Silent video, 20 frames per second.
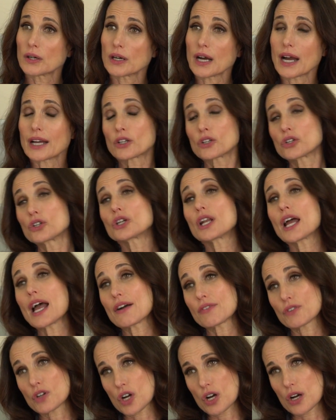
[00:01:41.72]
I could
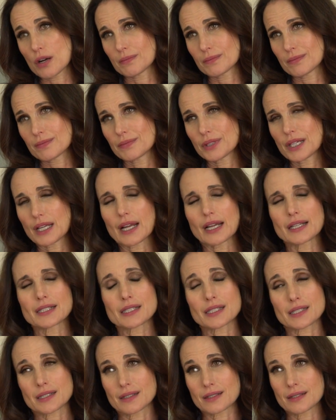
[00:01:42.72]
have come, but I
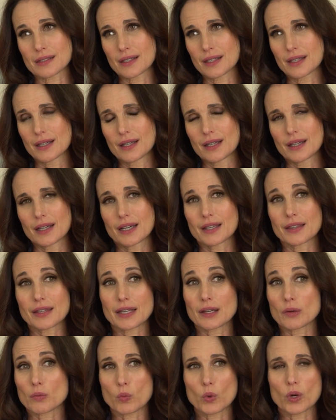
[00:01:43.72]
didn't. And
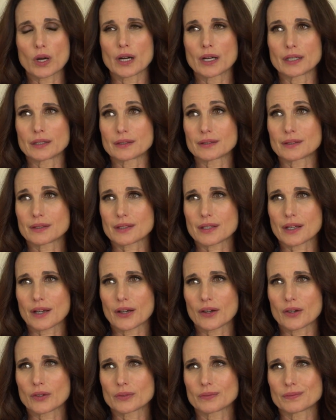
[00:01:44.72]
then it won,
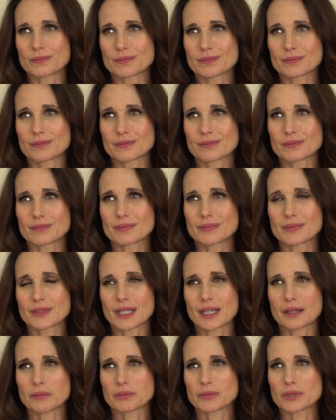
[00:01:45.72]
so
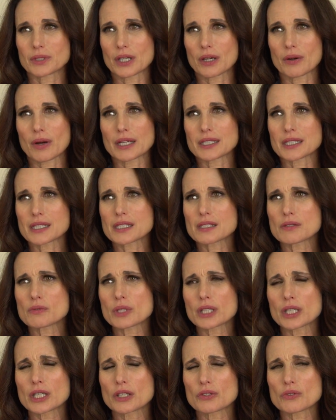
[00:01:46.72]
that, you know, I didn't
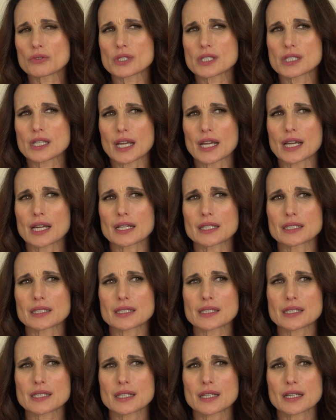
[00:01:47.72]
really
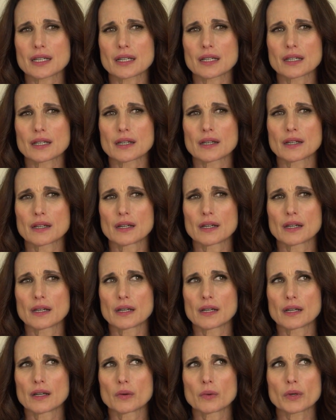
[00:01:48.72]
understand
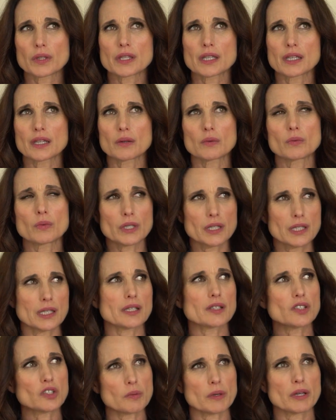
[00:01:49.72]
what the
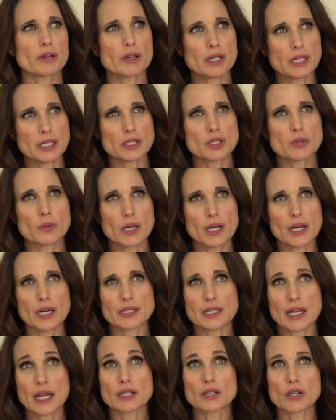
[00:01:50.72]
experience
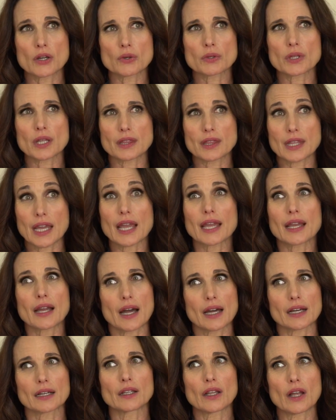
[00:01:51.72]
was. I know that they
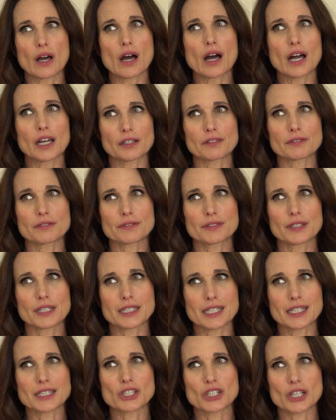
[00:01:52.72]
got a lot of
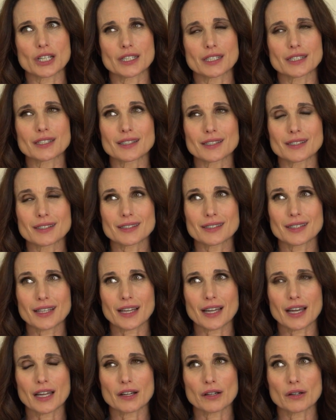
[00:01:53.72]
attention. They
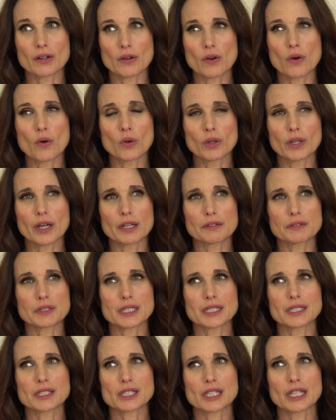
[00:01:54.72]
got a whole lot of
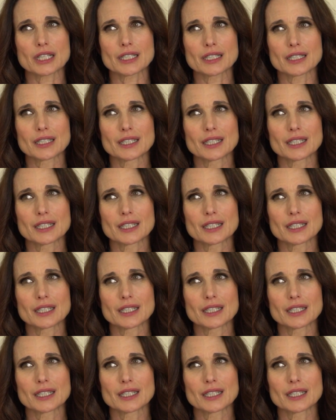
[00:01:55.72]
attention.